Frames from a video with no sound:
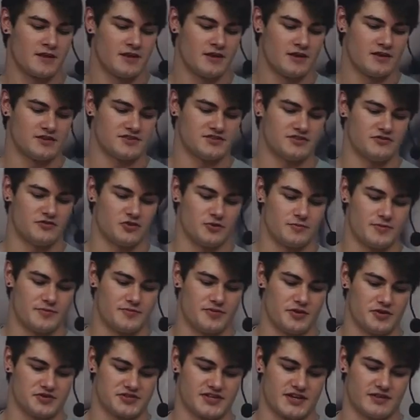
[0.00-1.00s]
So you want to be
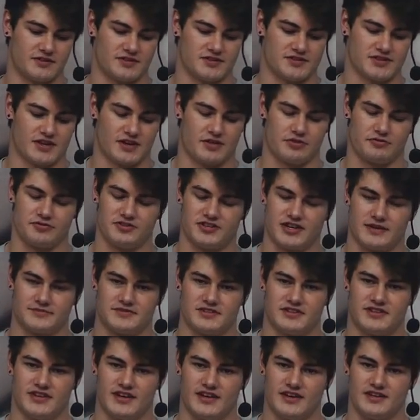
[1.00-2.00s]
posting at least 3 times
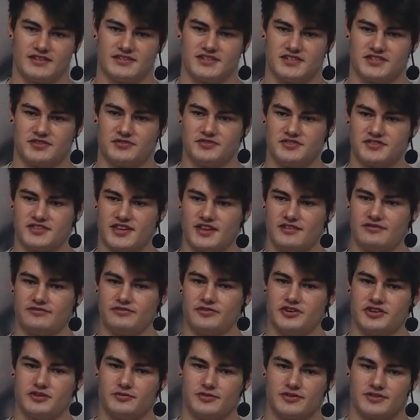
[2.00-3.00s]
a day, just so you stay
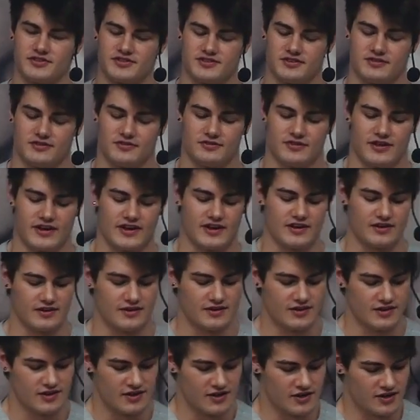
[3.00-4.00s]
frequent, so
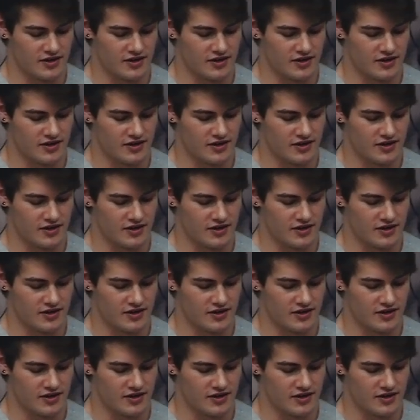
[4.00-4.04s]
that